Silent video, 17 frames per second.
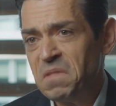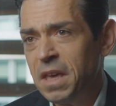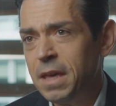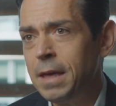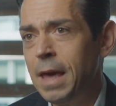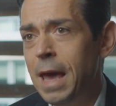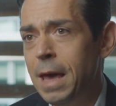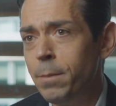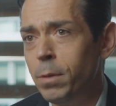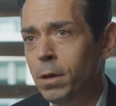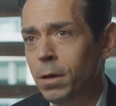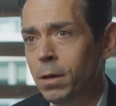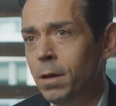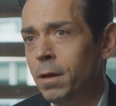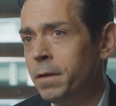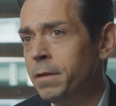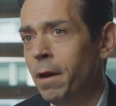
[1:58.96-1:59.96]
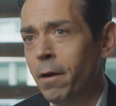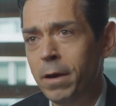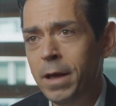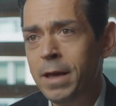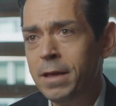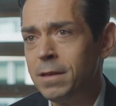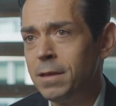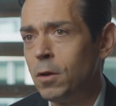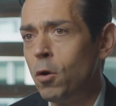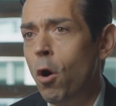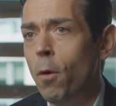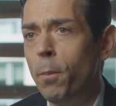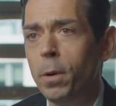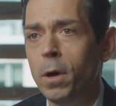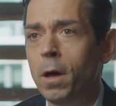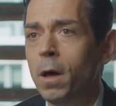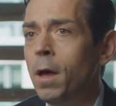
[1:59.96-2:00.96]
cable, there is
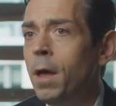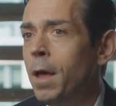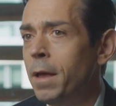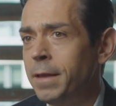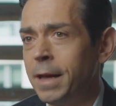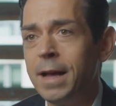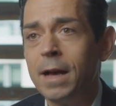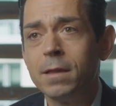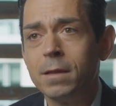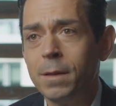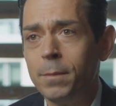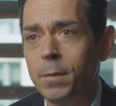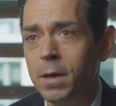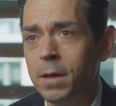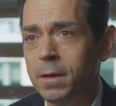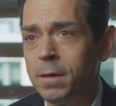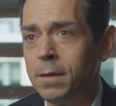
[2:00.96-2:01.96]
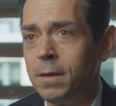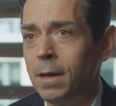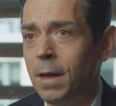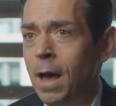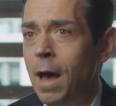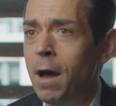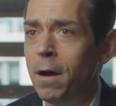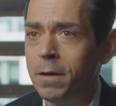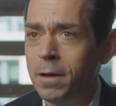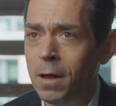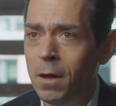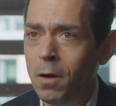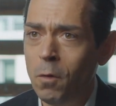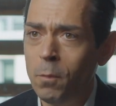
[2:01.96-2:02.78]
copper, the customers are now